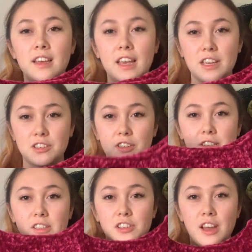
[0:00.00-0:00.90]
It's just
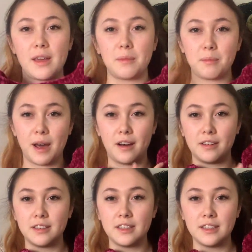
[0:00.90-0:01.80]
a shame
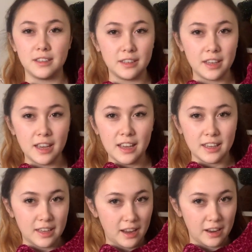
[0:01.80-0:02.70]
about,
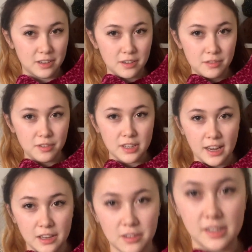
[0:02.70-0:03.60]
yeah, I don't know if yeah, you can